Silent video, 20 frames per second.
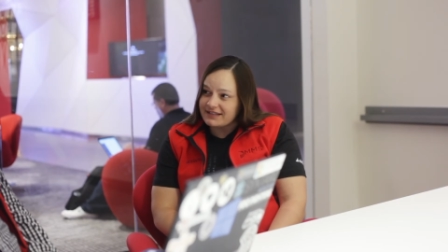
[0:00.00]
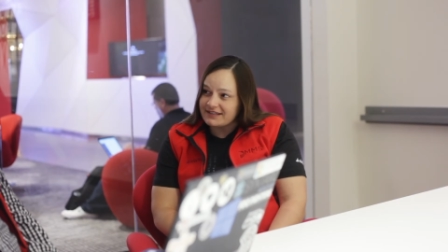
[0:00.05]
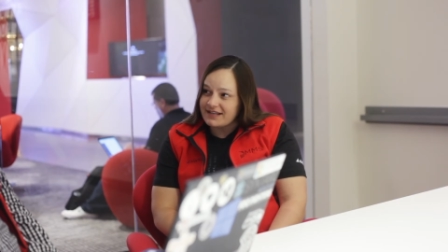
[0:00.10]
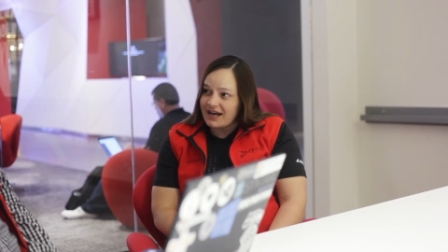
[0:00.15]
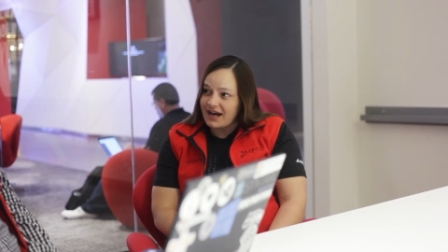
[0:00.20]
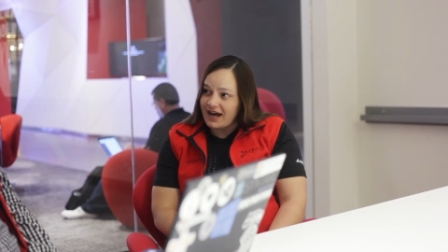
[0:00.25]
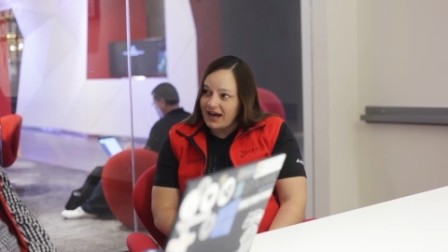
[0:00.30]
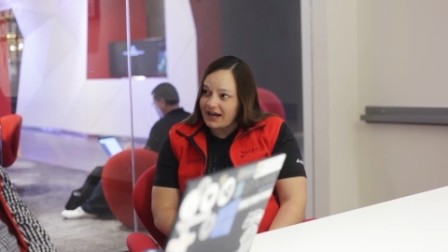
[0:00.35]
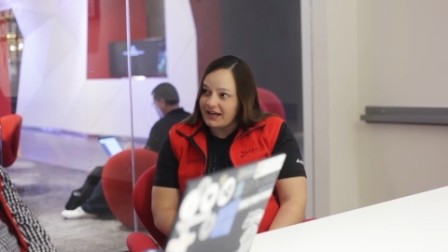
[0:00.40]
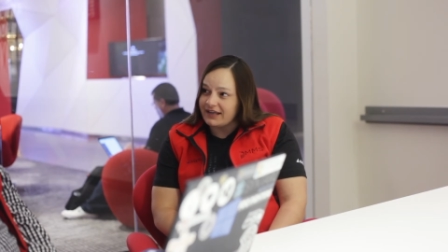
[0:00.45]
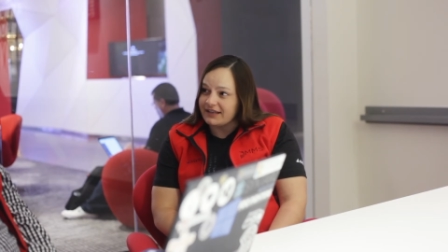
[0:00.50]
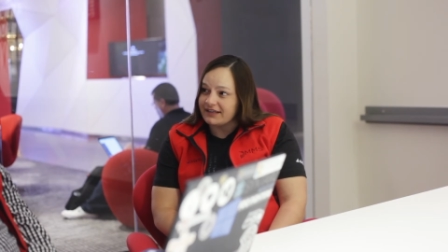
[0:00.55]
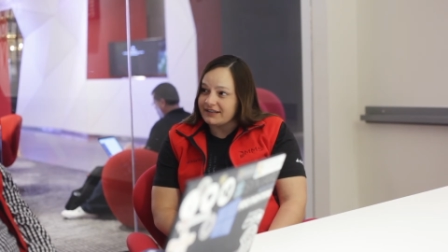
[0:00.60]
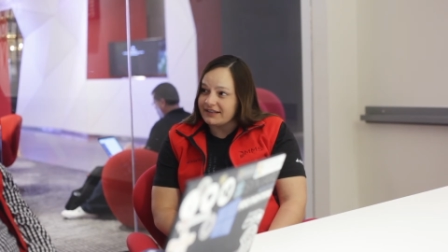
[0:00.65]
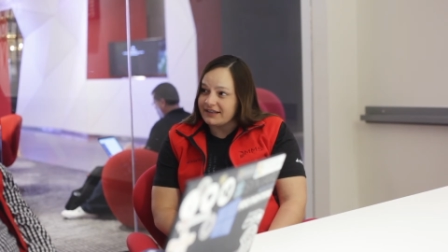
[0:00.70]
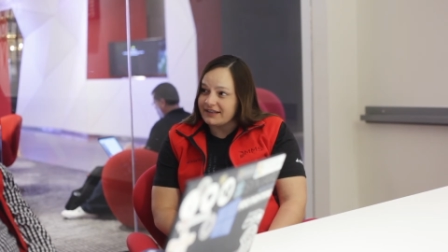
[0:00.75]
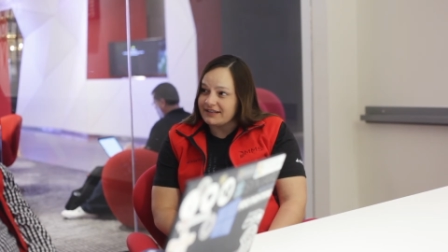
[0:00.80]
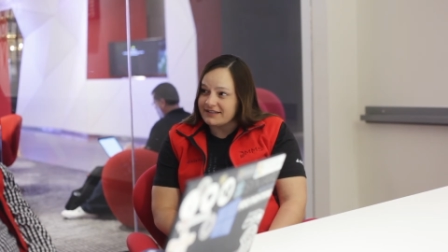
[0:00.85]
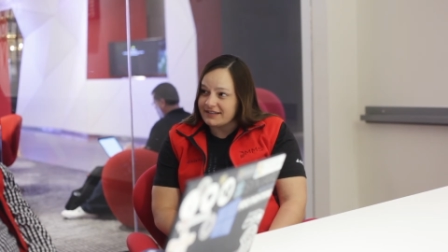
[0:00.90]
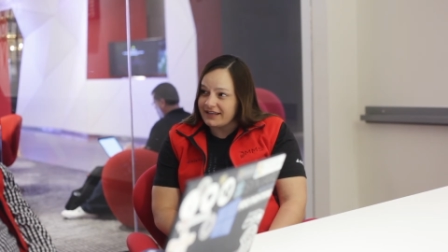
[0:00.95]
and as
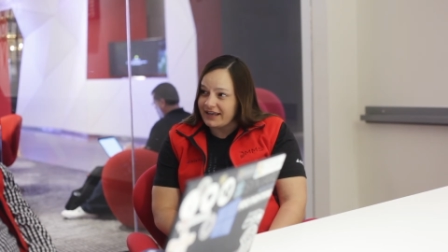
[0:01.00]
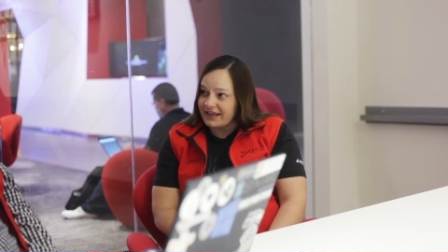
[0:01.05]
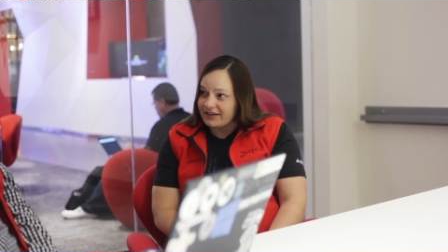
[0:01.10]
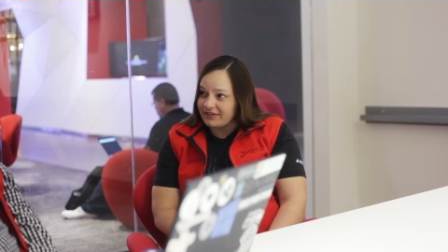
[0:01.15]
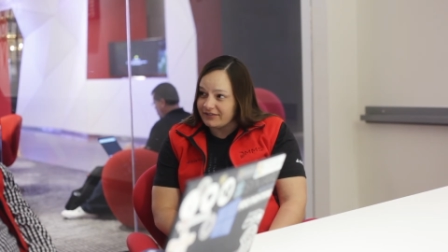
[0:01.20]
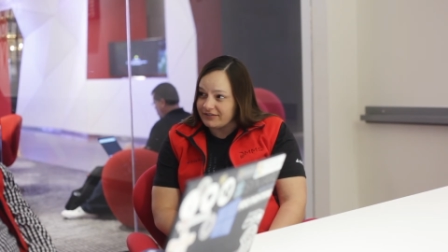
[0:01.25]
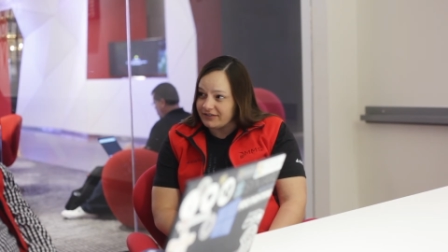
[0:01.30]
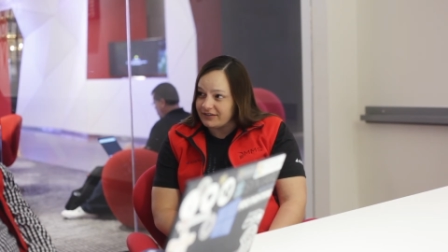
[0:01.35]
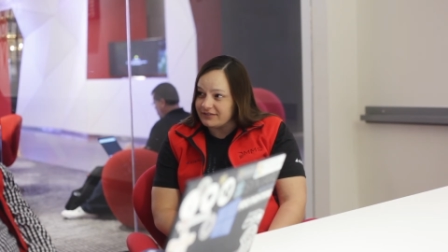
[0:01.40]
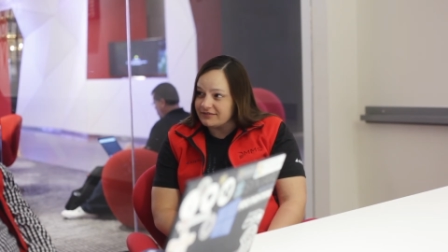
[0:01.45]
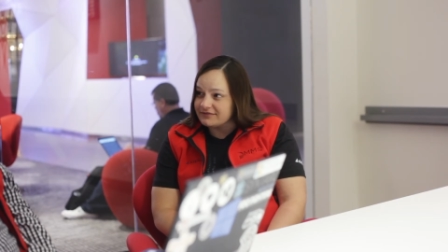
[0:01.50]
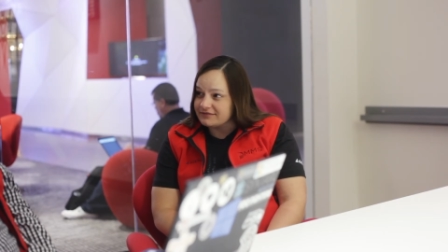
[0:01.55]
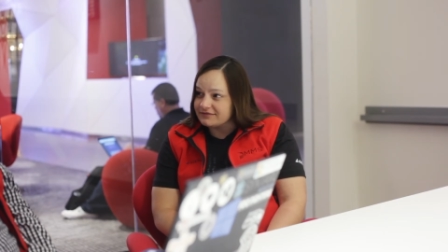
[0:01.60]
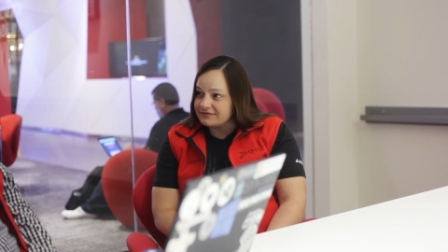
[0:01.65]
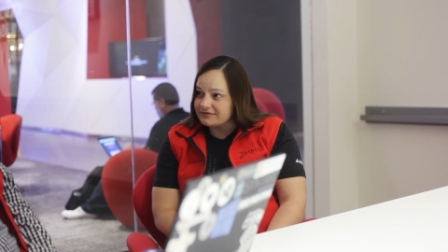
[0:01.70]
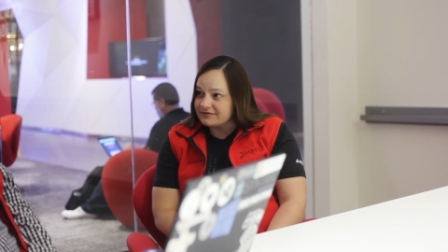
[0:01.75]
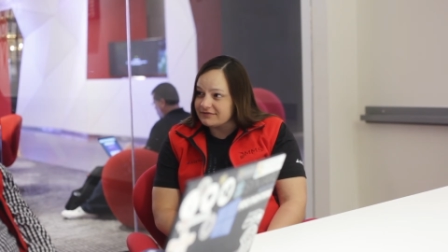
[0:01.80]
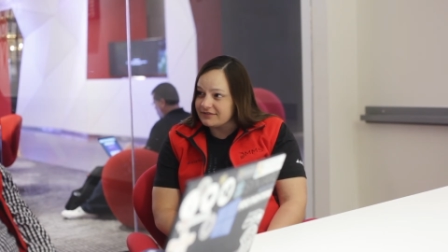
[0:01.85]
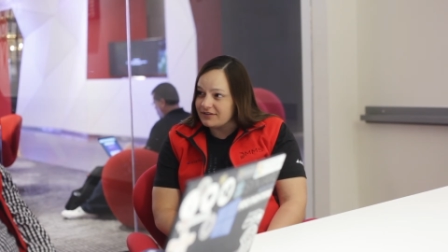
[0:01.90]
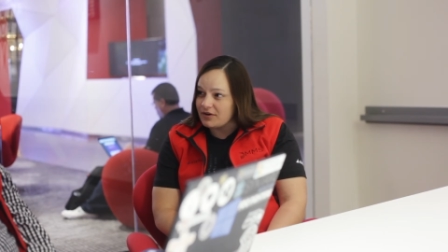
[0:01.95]
high as a kangaroo
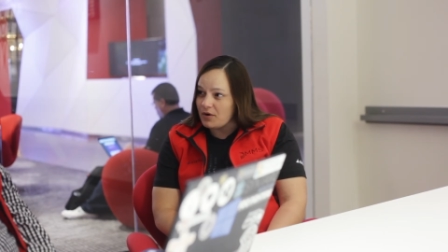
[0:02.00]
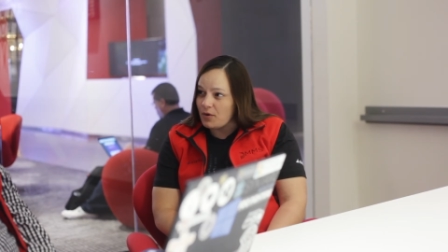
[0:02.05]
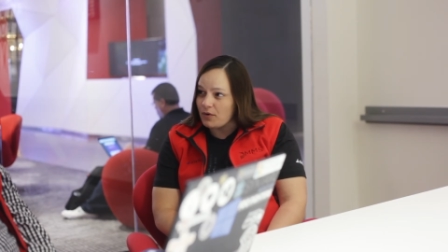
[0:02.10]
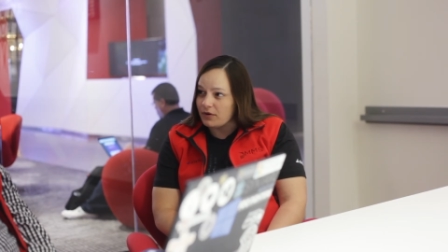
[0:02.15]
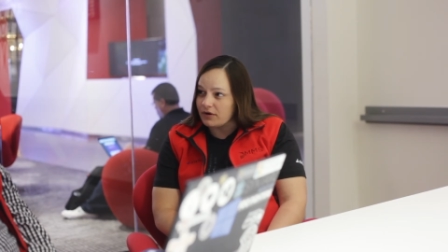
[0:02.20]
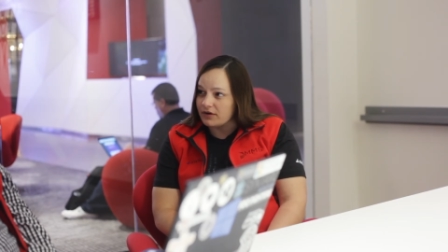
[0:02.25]
mm-hmm.